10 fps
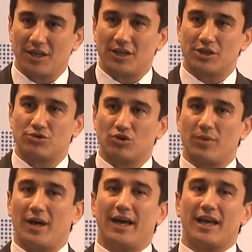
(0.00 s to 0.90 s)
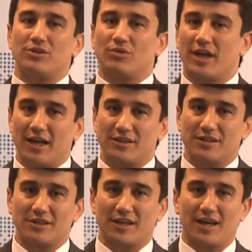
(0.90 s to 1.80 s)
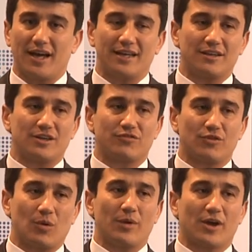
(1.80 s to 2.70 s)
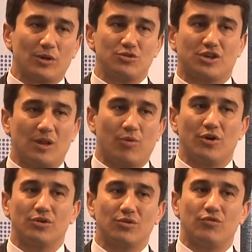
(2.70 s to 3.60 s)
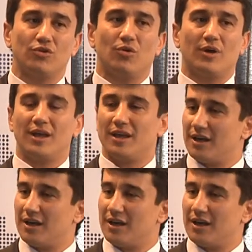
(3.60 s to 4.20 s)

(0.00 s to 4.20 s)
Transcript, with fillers: It should be high educated and high and from ecological point of view,